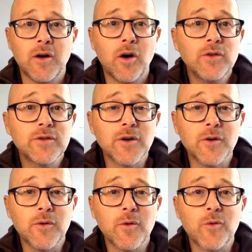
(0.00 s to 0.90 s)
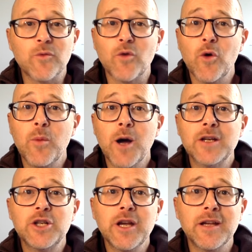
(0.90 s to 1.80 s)
Also, Robot
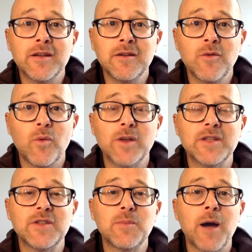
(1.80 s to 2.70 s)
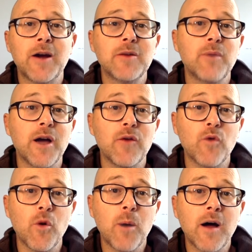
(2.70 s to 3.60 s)
Chicken was inspired by a
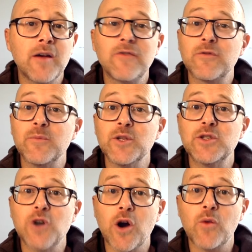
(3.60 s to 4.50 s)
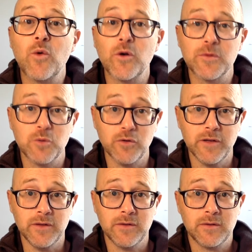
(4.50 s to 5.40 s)
robot from the Star Wars
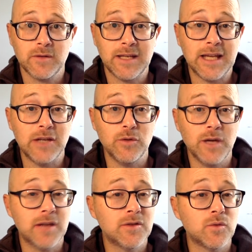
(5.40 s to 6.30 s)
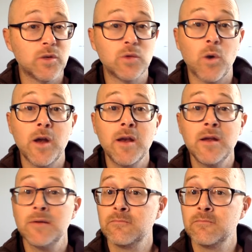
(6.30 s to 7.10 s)
movies. Can you guess which one?